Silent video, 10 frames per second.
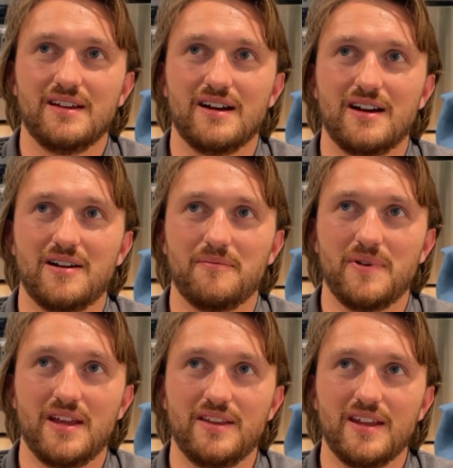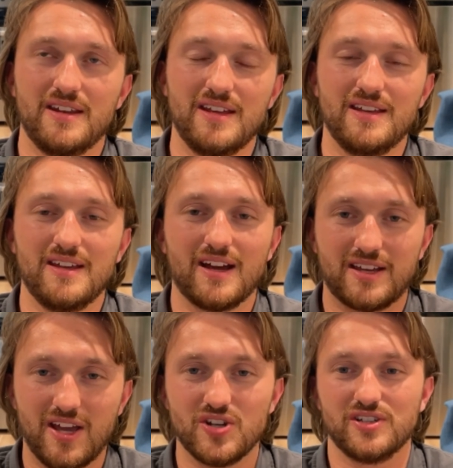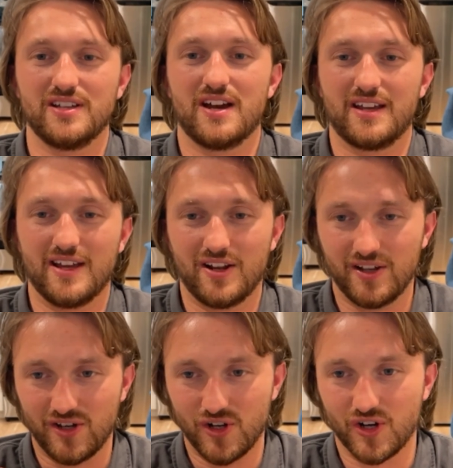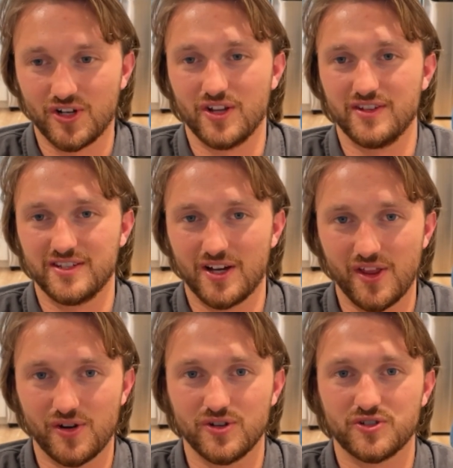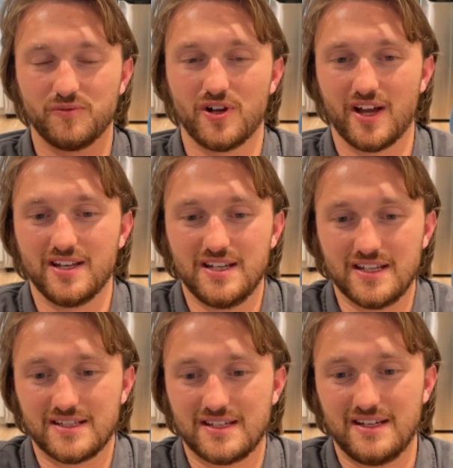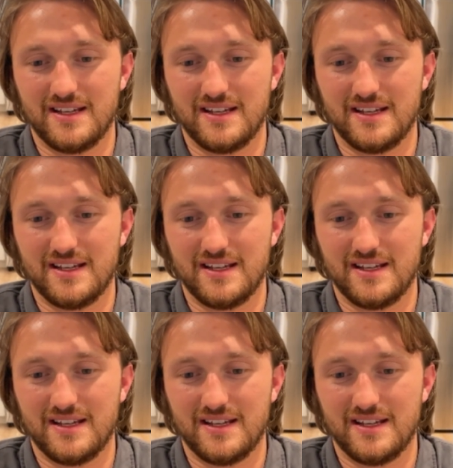And then occasionally I get hooked on these other small ideas.